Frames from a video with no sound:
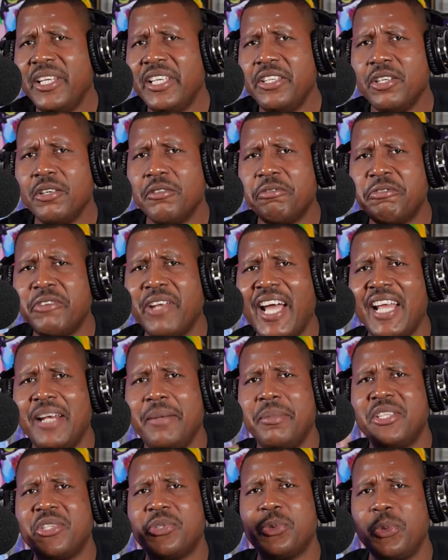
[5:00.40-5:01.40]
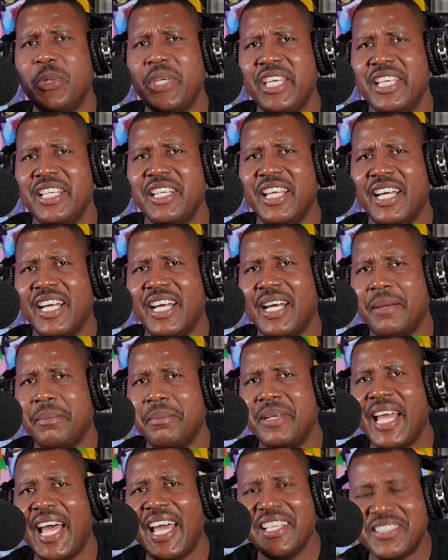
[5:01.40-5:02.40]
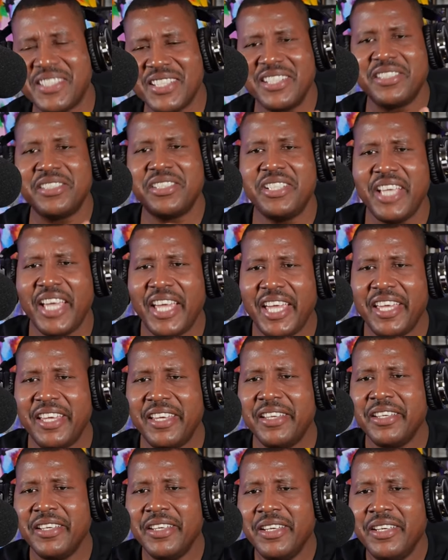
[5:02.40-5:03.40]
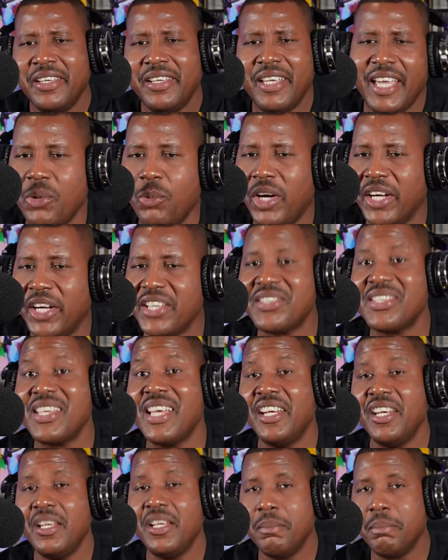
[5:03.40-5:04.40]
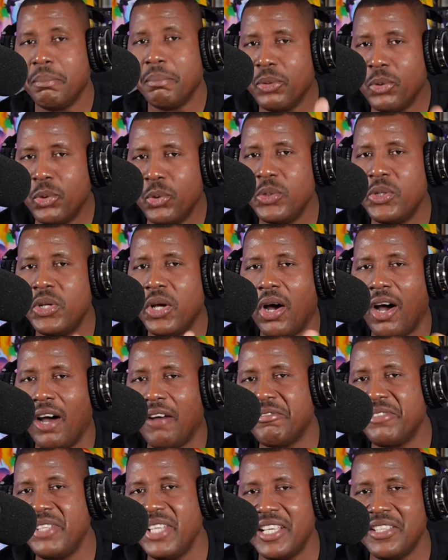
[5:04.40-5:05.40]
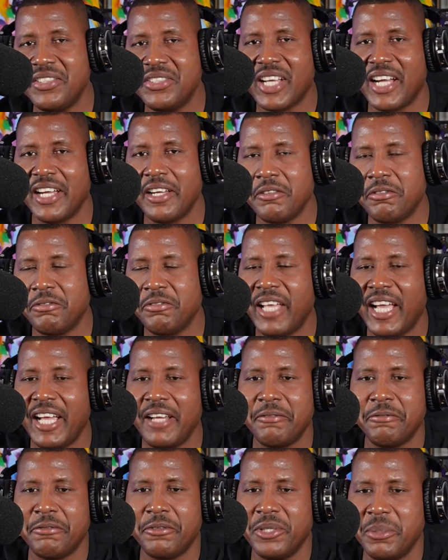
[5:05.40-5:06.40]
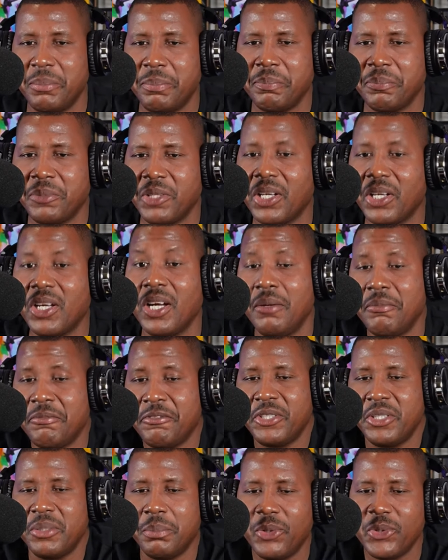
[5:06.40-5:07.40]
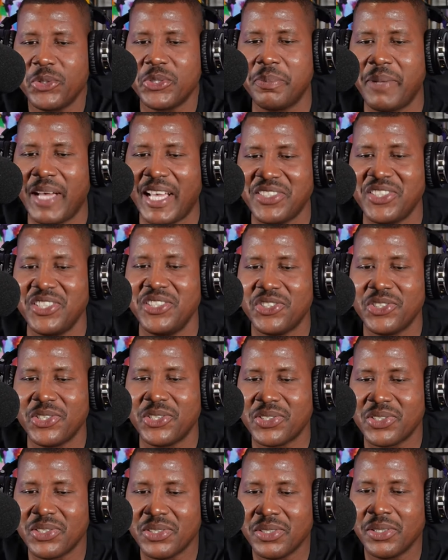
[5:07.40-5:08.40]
you're flying between night and day, and you want to set the mood of the entire flight for the comfort of most passengers.